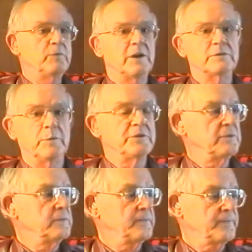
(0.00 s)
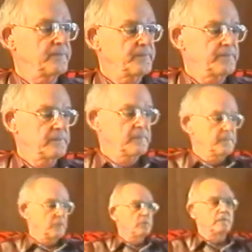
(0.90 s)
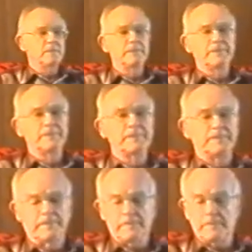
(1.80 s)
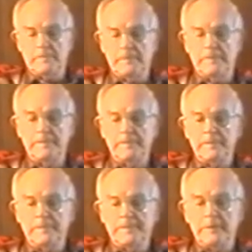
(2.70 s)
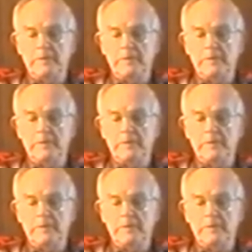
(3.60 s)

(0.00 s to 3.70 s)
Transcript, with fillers: we did do ours. And they hire up to maybe 50 people, really.